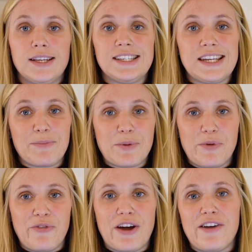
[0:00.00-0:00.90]
Step
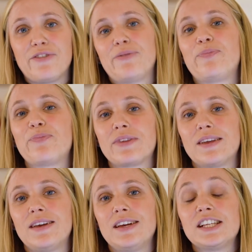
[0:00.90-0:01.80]
number 5,
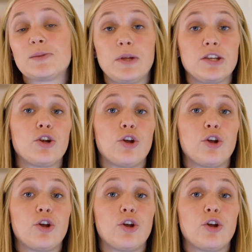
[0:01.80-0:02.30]
split your